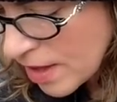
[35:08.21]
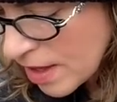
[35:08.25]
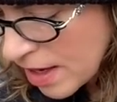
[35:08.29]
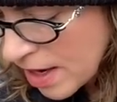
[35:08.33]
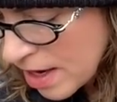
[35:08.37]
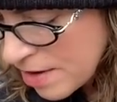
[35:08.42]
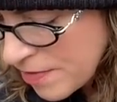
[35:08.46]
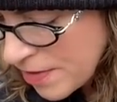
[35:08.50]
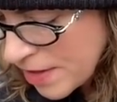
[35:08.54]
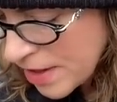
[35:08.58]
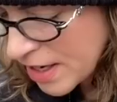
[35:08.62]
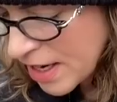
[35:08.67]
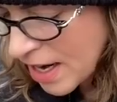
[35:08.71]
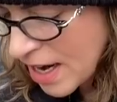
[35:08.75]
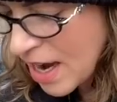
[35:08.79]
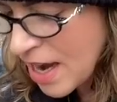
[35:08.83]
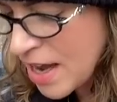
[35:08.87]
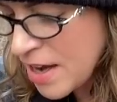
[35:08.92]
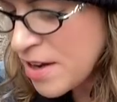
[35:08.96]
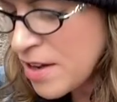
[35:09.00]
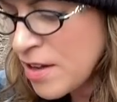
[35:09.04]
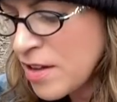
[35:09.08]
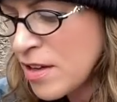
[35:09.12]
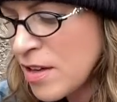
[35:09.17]
I felt like I
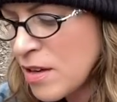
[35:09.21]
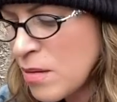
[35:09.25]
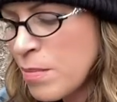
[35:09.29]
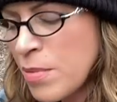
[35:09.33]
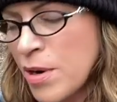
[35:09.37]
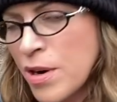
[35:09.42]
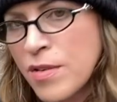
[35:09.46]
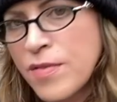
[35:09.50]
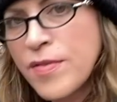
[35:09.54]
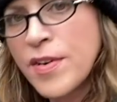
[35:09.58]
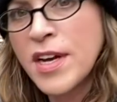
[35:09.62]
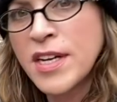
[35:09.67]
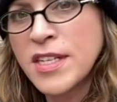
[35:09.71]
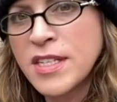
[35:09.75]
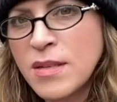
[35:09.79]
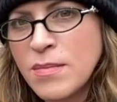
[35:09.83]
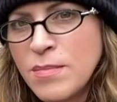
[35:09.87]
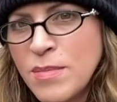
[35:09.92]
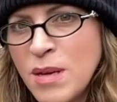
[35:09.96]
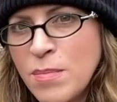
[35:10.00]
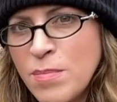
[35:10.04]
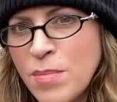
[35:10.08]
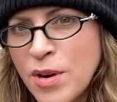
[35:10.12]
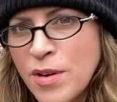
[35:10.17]
had to look perfect and
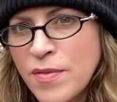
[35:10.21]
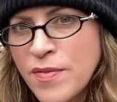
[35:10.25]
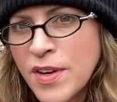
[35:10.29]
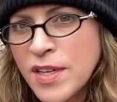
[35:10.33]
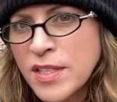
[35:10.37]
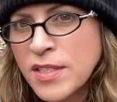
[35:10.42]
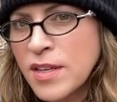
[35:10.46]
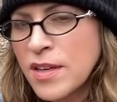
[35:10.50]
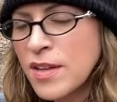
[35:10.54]
be perfect